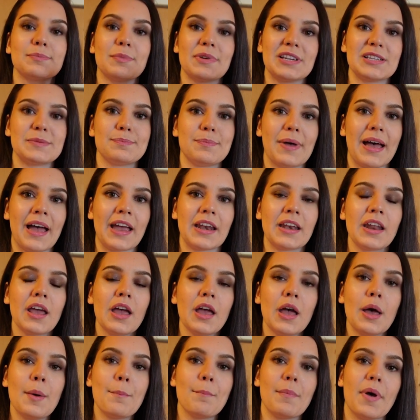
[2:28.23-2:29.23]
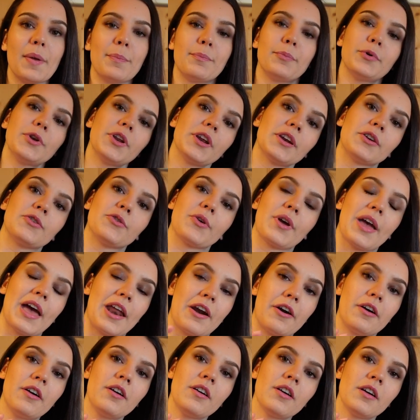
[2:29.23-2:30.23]
my spine by putting
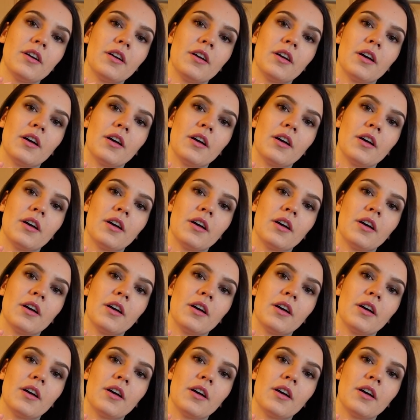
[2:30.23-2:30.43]
together